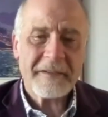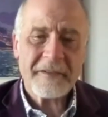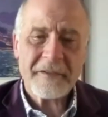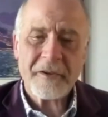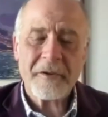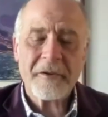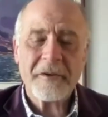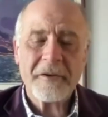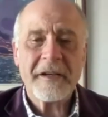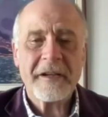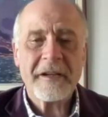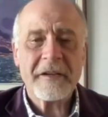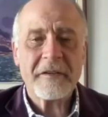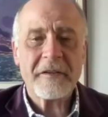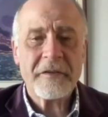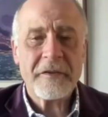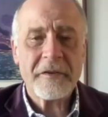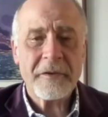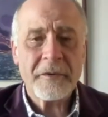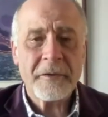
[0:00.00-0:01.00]
turned
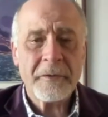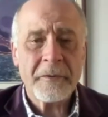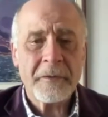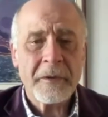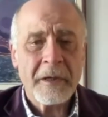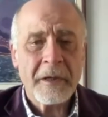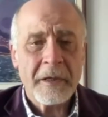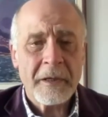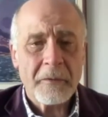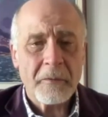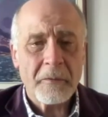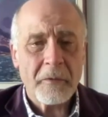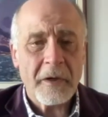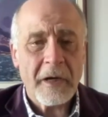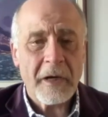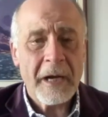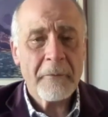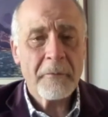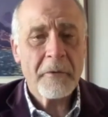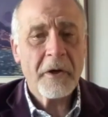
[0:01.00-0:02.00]
into what
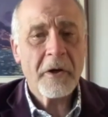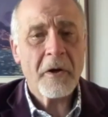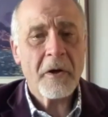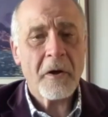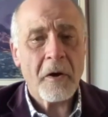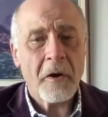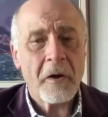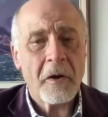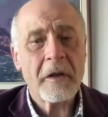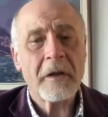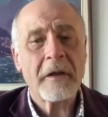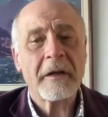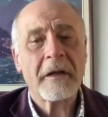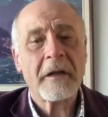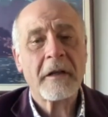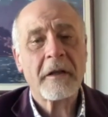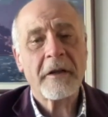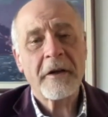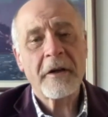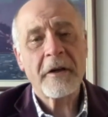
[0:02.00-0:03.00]
I would call a
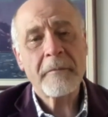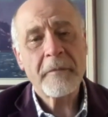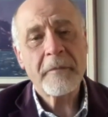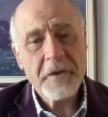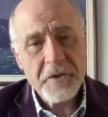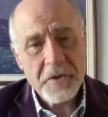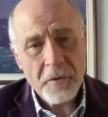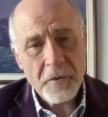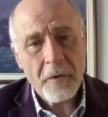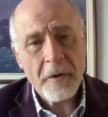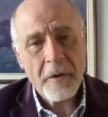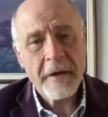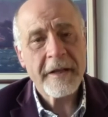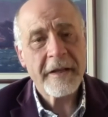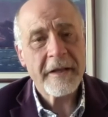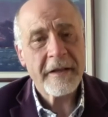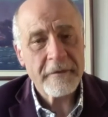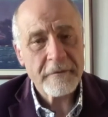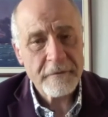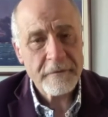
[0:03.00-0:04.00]
clear
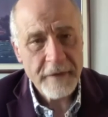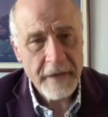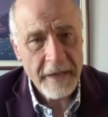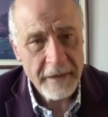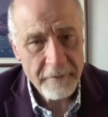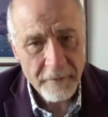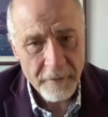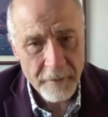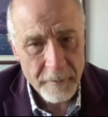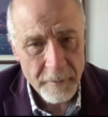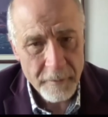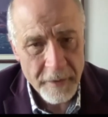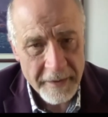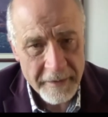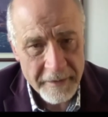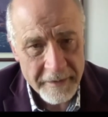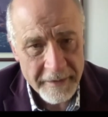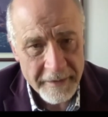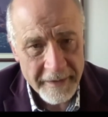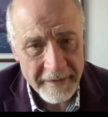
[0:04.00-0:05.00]
majority in favor by
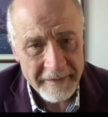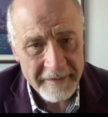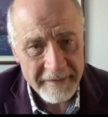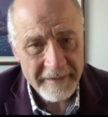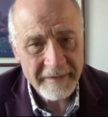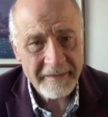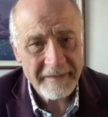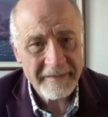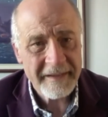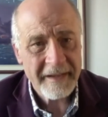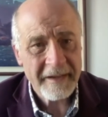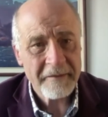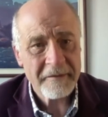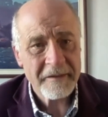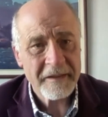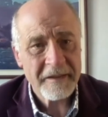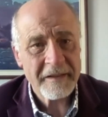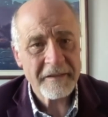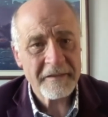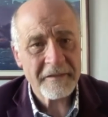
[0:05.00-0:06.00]
the
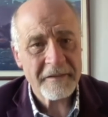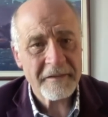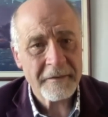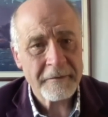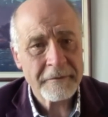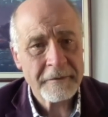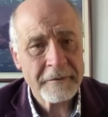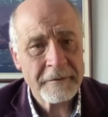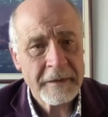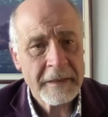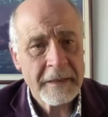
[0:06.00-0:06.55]
1970s of